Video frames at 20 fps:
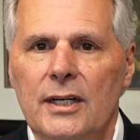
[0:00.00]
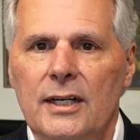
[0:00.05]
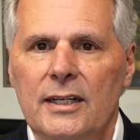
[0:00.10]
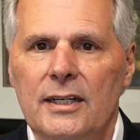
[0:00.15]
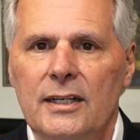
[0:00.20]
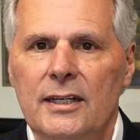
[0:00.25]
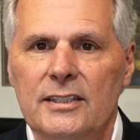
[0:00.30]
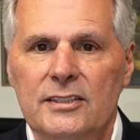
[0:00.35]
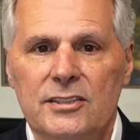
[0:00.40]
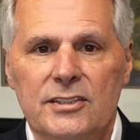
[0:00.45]

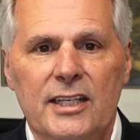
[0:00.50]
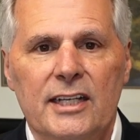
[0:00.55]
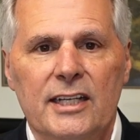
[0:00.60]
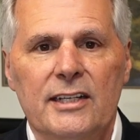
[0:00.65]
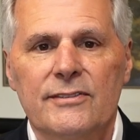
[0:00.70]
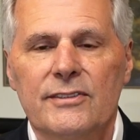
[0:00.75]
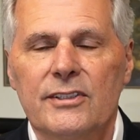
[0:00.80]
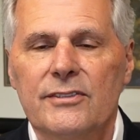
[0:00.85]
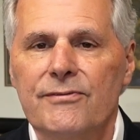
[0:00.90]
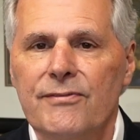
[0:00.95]
uh, a set
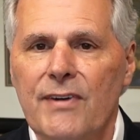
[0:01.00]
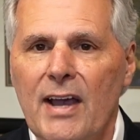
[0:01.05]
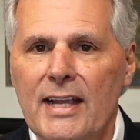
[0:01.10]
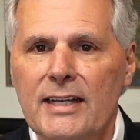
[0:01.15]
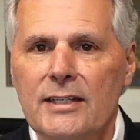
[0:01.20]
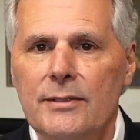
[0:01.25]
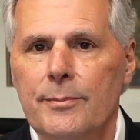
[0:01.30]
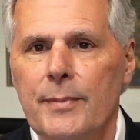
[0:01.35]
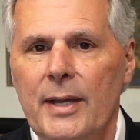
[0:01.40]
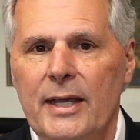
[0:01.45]
of
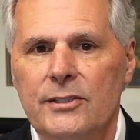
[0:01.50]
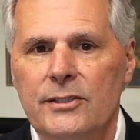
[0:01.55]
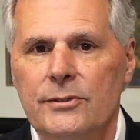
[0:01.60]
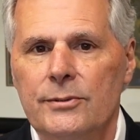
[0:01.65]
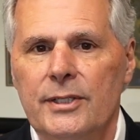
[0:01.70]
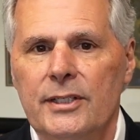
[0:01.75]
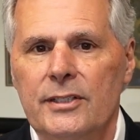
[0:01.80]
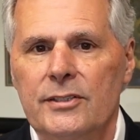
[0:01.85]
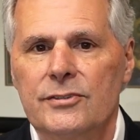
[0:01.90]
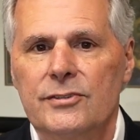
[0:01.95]
defined
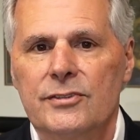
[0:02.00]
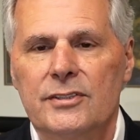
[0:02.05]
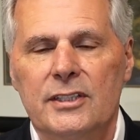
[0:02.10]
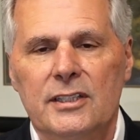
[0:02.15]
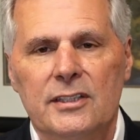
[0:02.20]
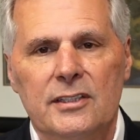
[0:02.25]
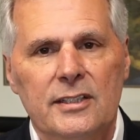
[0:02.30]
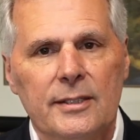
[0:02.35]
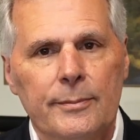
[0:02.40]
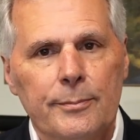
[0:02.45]
metrics
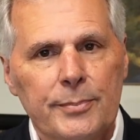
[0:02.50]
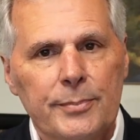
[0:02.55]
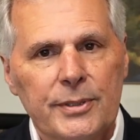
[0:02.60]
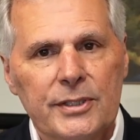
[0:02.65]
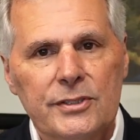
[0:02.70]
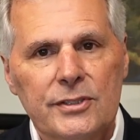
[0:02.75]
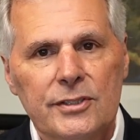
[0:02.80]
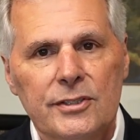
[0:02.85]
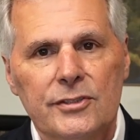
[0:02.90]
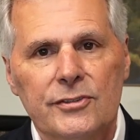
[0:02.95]
that the
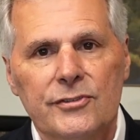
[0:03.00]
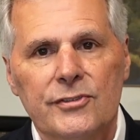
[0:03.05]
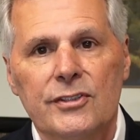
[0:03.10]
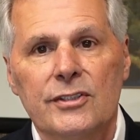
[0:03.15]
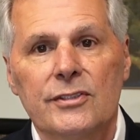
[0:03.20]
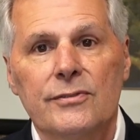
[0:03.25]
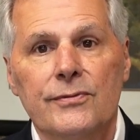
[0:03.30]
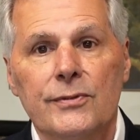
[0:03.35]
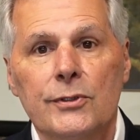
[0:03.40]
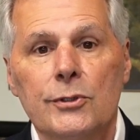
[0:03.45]
business
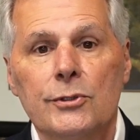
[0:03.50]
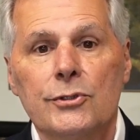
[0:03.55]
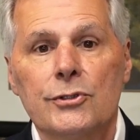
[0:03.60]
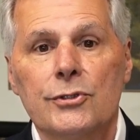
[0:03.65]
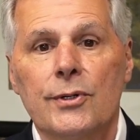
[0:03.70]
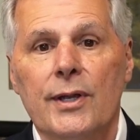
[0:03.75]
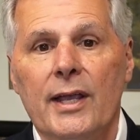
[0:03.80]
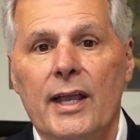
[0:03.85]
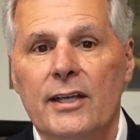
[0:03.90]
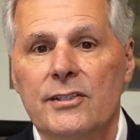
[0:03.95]
in the
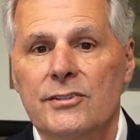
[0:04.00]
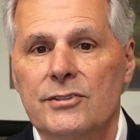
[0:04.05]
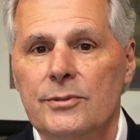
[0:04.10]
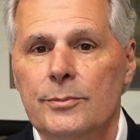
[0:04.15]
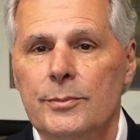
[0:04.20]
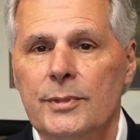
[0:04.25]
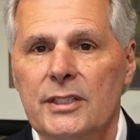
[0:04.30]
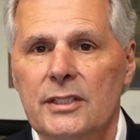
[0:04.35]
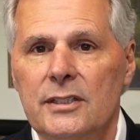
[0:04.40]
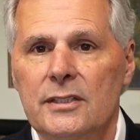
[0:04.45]
future has to
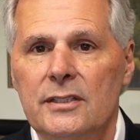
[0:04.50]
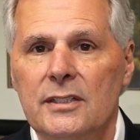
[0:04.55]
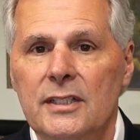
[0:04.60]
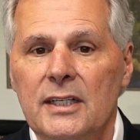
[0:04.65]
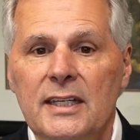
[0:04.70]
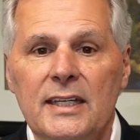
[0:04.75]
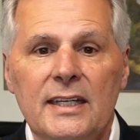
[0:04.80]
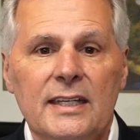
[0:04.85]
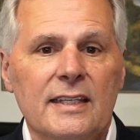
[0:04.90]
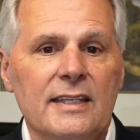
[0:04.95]
meet.
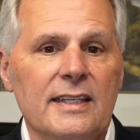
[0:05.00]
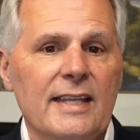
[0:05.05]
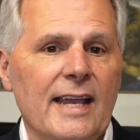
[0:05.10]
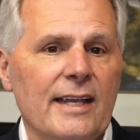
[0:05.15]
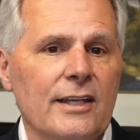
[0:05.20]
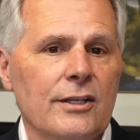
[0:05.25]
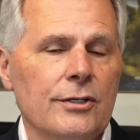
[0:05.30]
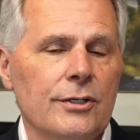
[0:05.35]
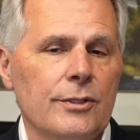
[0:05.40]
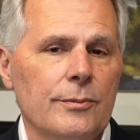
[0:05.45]
And
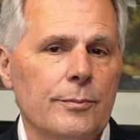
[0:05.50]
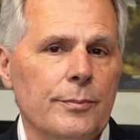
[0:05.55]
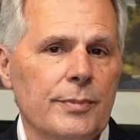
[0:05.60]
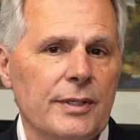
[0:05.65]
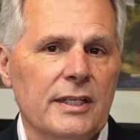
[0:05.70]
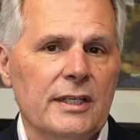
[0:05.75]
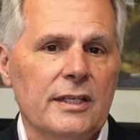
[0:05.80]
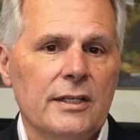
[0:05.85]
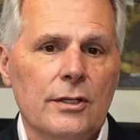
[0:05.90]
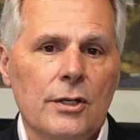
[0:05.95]
that could
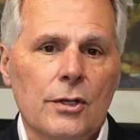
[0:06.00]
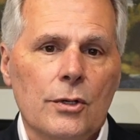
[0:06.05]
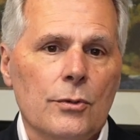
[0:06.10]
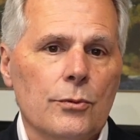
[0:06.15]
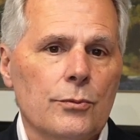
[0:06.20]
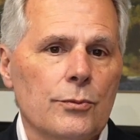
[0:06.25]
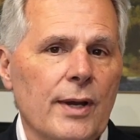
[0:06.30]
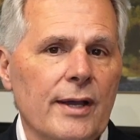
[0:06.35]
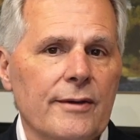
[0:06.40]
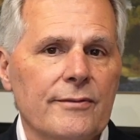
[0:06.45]
be
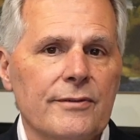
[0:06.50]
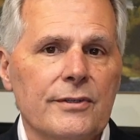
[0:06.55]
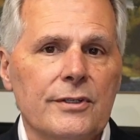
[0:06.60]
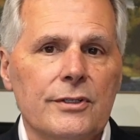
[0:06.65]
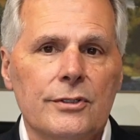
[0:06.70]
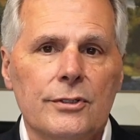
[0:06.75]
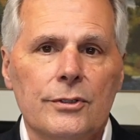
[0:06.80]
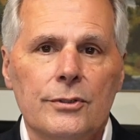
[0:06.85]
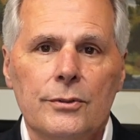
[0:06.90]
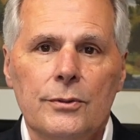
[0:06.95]

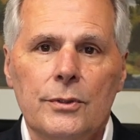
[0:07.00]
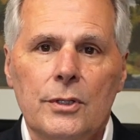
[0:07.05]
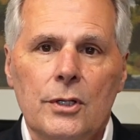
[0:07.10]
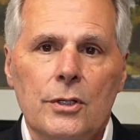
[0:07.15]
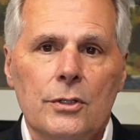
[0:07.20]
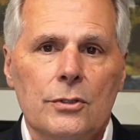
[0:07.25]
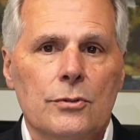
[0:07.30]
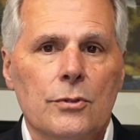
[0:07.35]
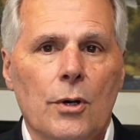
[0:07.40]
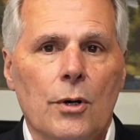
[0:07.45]
revenue,
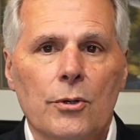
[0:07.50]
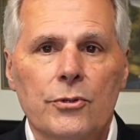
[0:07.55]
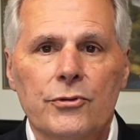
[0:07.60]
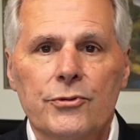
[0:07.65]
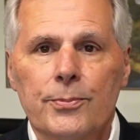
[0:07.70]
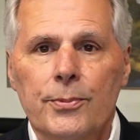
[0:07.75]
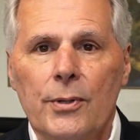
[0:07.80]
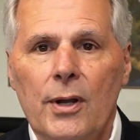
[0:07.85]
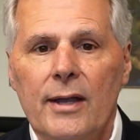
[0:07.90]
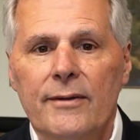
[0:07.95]
gross
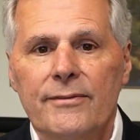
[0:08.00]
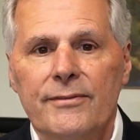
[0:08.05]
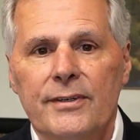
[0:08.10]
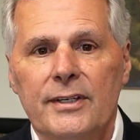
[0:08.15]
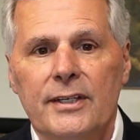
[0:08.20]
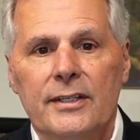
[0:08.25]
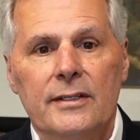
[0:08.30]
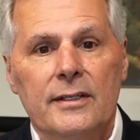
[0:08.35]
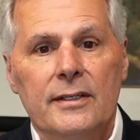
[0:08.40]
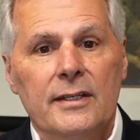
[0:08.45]

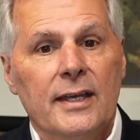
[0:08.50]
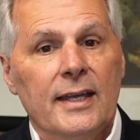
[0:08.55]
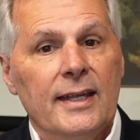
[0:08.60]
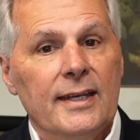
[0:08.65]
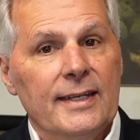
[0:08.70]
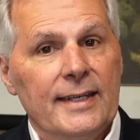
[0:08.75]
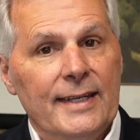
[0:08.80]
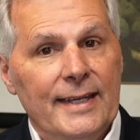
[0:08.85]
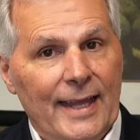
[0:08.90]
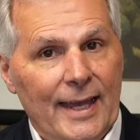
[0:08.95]
profit,
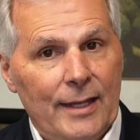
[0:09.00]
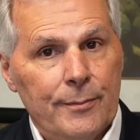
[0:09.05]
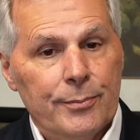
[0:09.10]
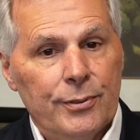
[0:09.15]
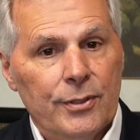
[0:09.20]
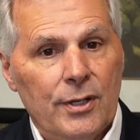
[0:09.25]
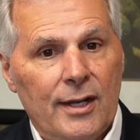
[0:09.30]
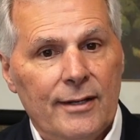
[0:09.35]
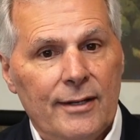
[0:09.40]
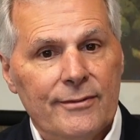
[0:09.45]
net
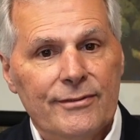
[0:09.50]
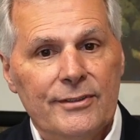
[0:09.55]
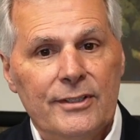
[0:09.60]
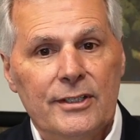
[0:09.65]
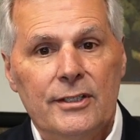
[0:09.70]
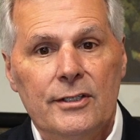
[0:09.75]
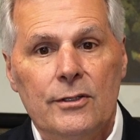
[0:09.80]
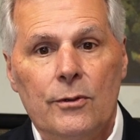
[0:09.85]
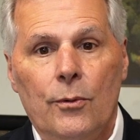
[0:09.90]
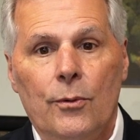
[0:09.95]

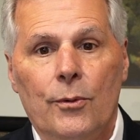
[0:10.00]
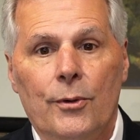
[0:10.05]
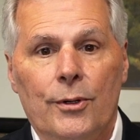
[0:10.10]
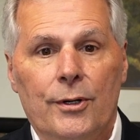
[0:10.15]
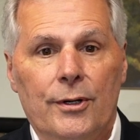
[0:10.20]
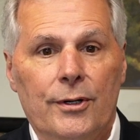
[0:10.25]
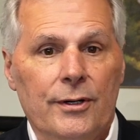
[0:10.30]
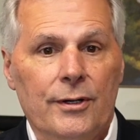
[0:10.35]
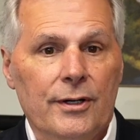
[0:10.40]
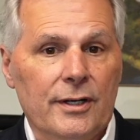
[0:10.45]
profit,
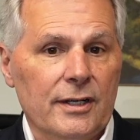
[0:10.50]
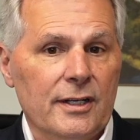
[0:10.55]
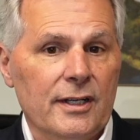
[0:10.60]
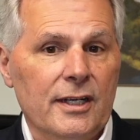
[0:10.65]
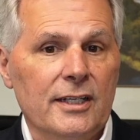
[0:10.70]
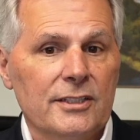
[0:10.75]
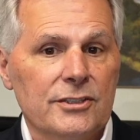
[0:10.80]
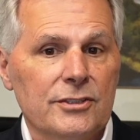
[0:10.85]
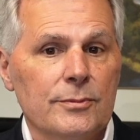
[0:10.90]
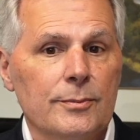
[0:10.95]
or
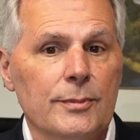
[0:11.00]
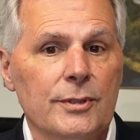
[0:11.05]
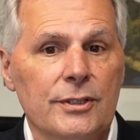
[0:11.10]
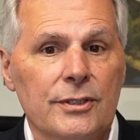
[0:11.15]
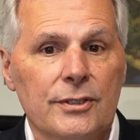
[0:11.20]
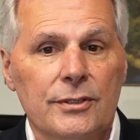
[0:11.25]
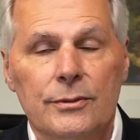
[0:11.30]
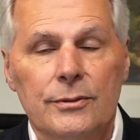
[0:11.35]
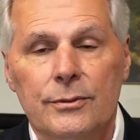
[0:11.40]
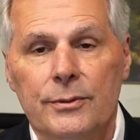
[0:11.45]

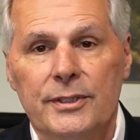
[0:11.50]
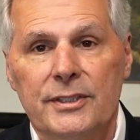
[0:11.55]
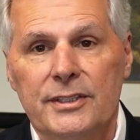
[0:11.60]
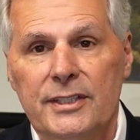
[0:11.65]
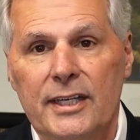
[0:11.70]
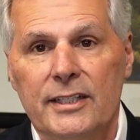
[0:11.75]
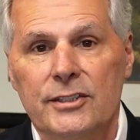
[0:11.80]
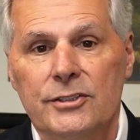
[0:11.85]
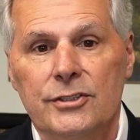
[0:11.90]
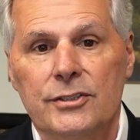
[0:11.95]
customer
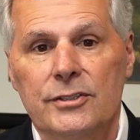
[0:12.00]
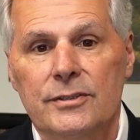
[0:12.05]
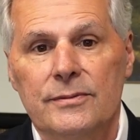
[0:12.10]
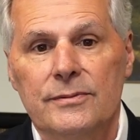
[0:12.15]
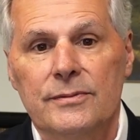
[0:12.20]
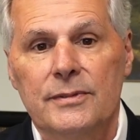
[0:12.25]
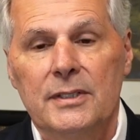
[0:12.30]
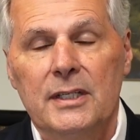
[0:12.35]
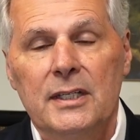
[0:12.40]
retention.